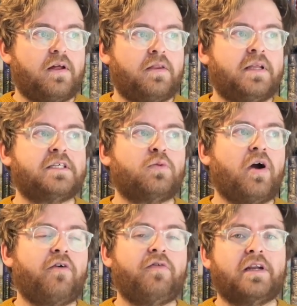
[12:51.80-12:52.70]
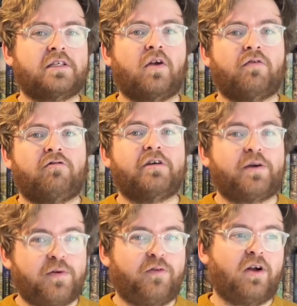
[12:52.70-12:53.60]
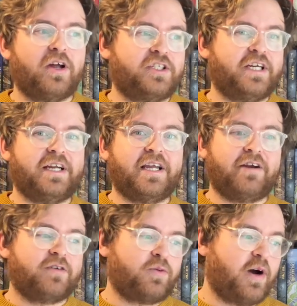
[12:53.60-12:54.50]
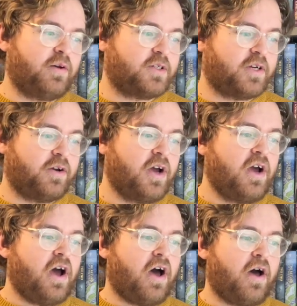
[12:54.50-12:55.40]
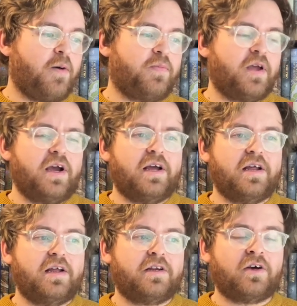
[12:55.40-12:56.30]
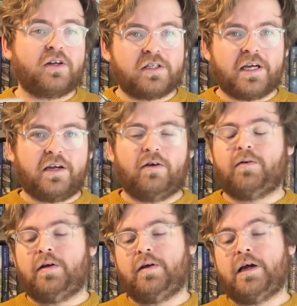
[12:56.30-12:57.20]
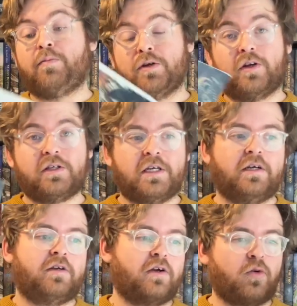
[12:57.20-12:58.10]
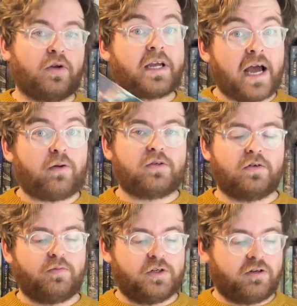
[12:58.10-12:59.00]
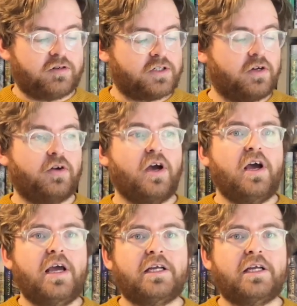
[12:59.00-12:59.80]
this is where I think there's a lot of Greek mythology in here as well. So Dante, Edmond Dante, and the Count of Monte Cristo, he